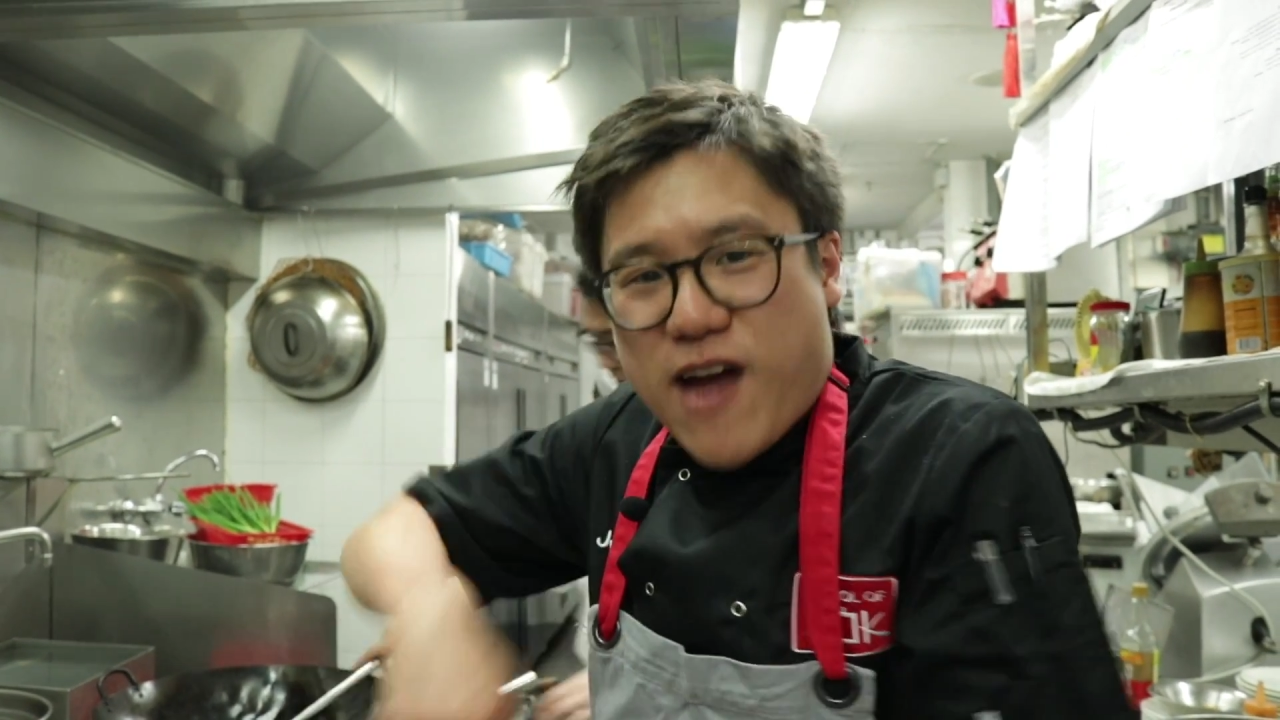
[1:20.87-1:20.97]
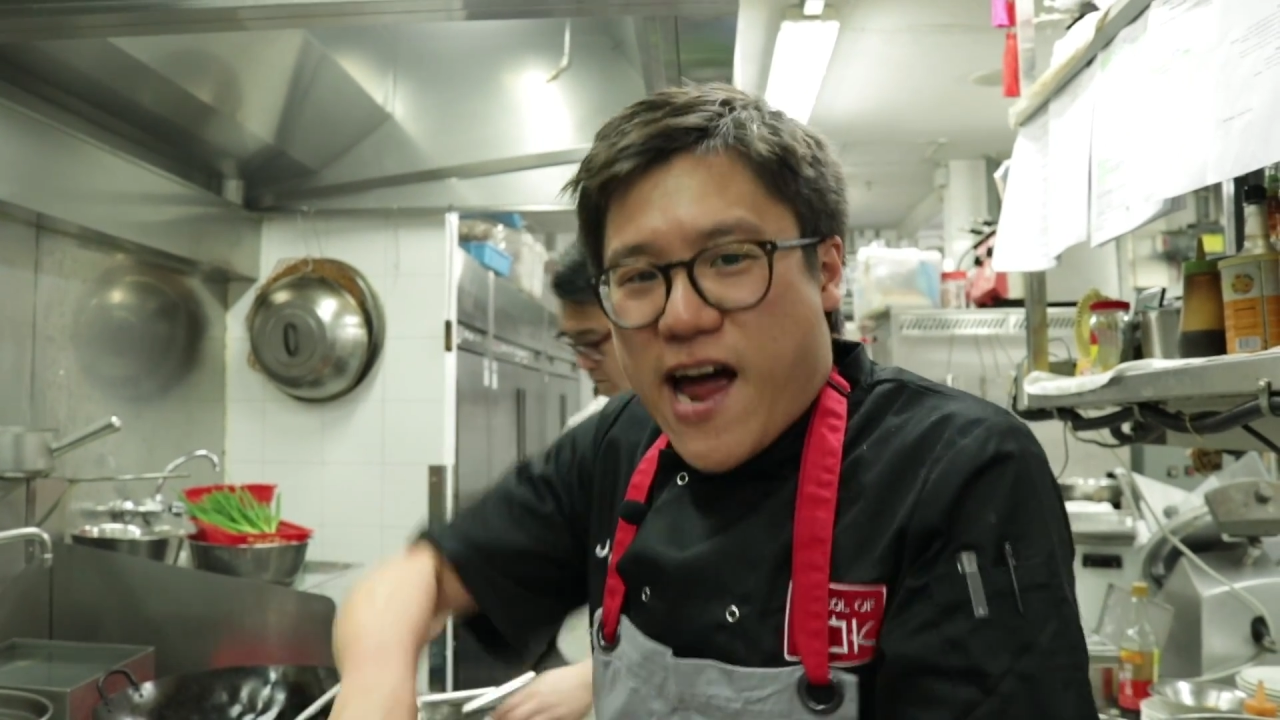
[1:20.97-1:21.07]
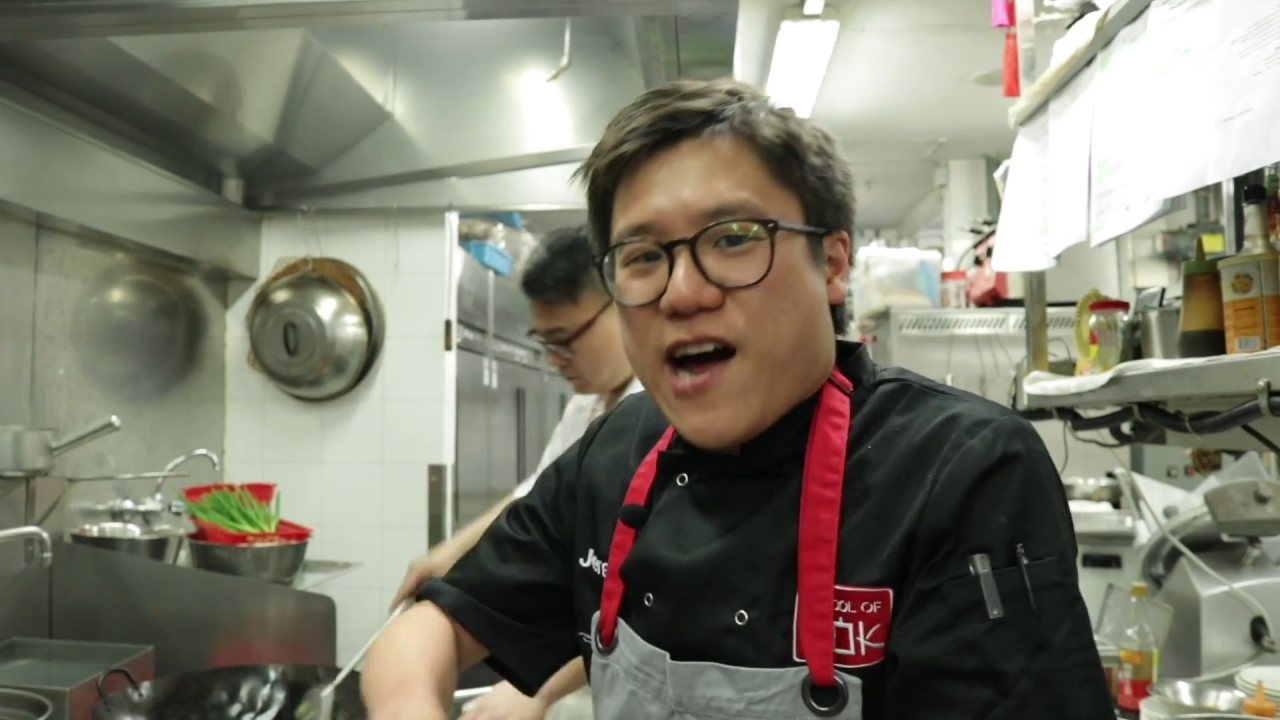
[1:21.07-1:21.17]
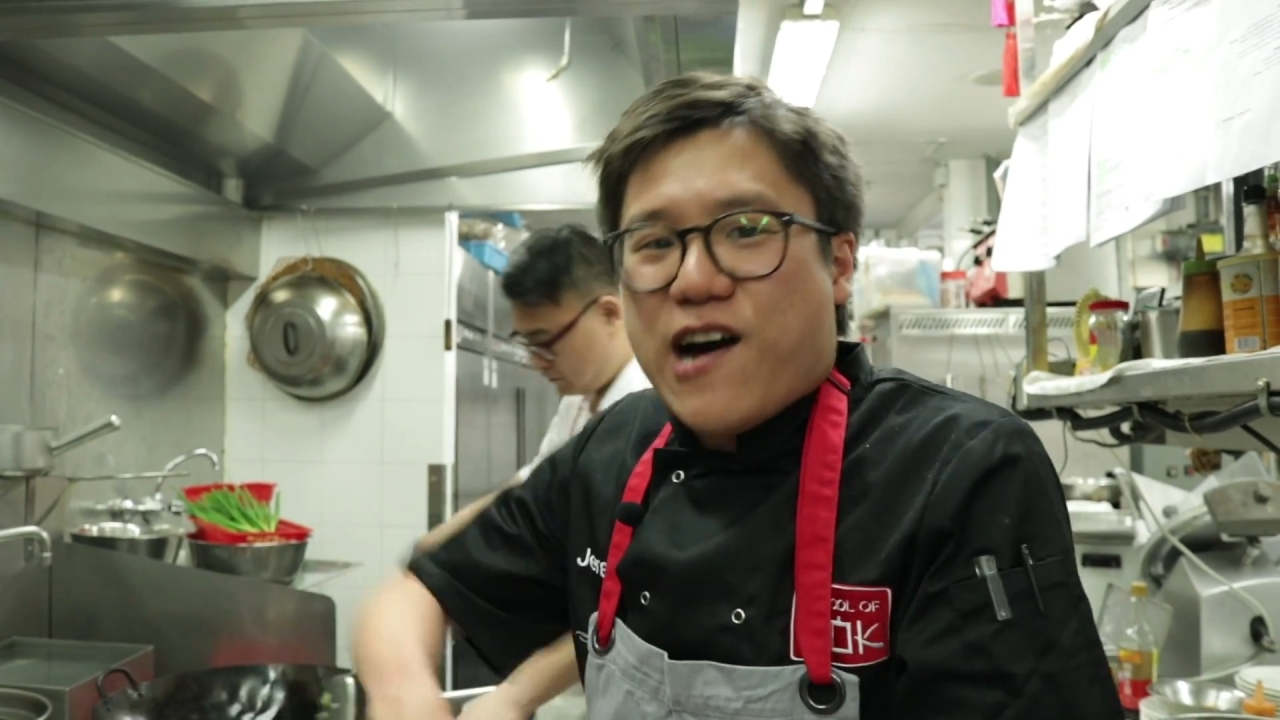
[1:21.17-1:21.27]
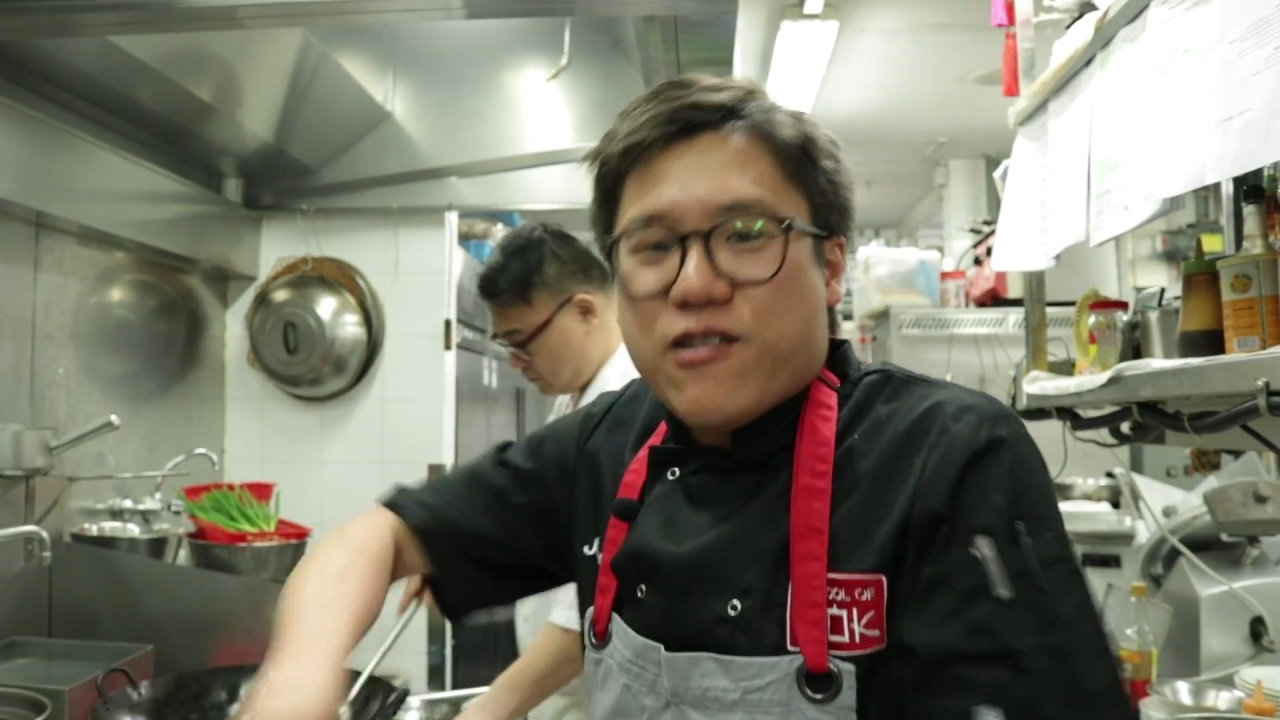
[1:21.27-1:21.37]

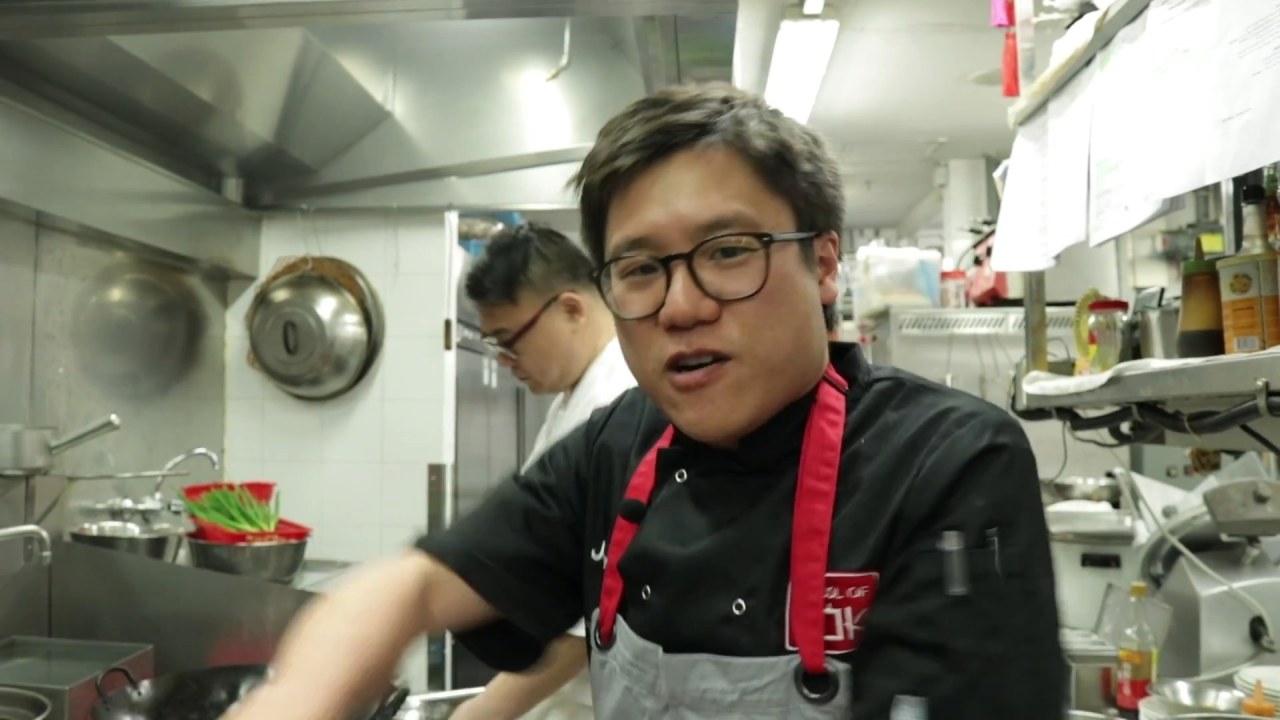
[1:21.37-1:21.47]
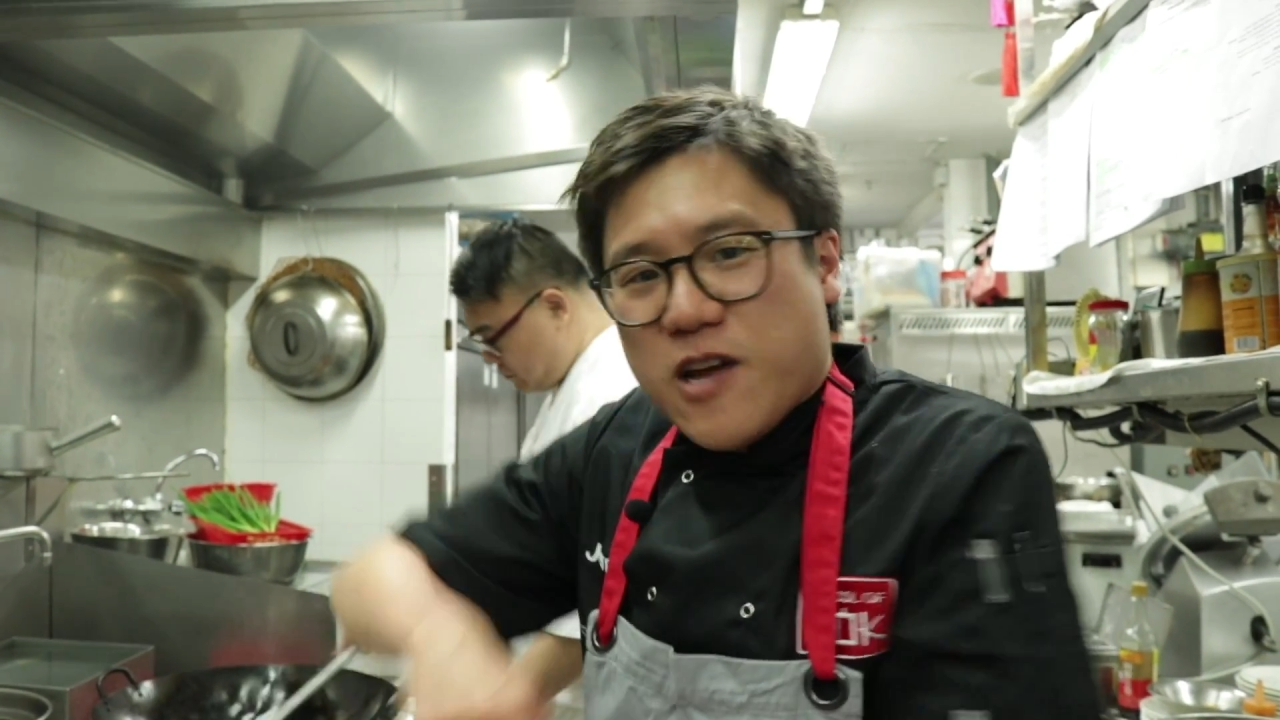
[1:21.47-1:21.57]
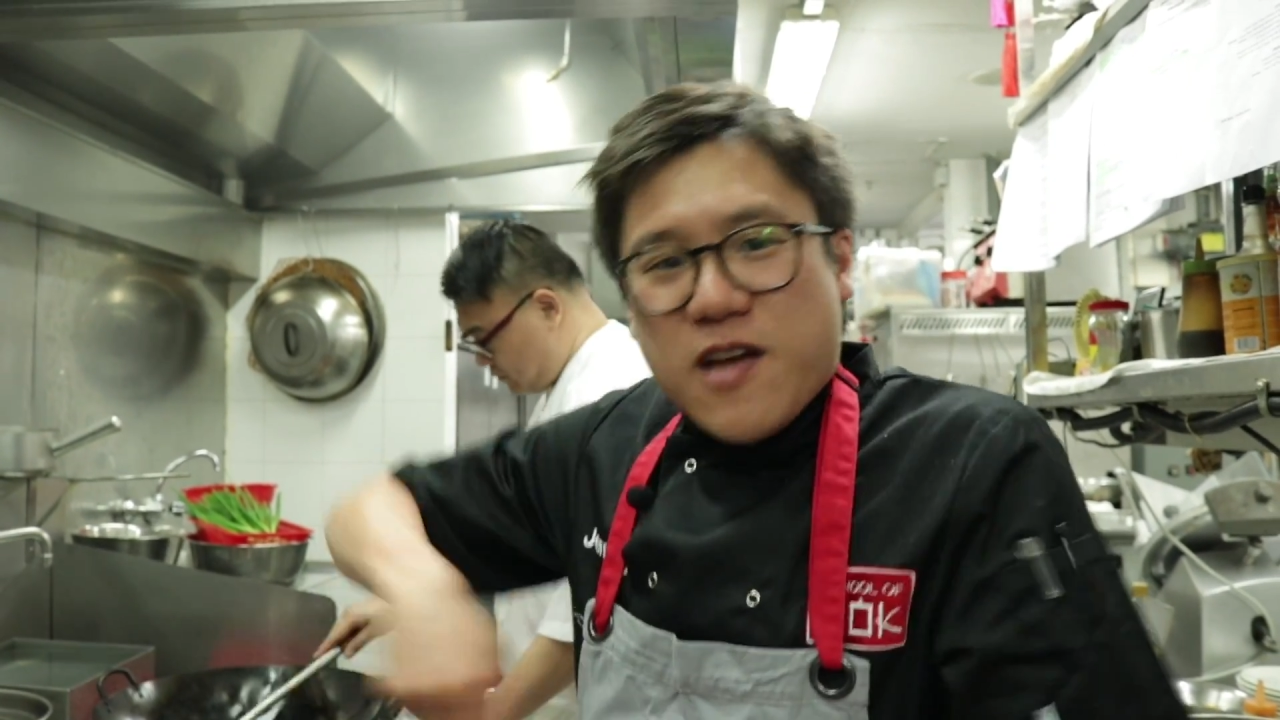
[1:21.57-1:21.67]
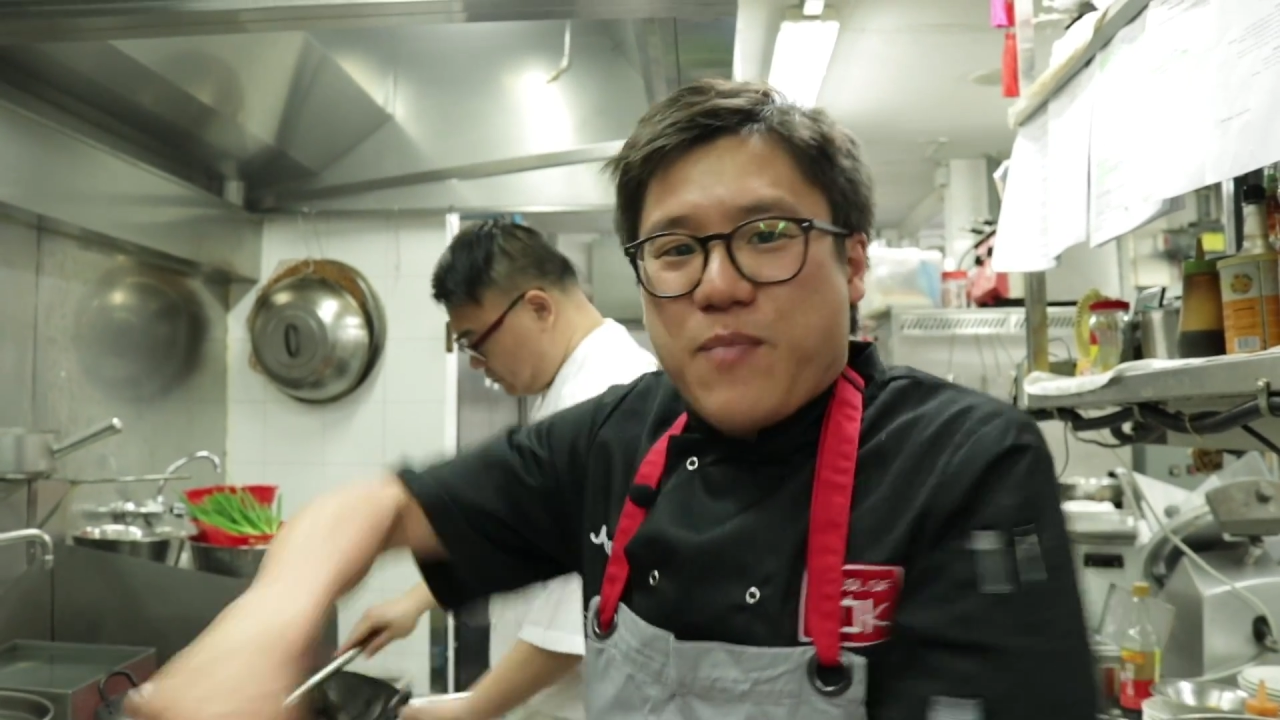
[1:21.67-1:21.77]
round,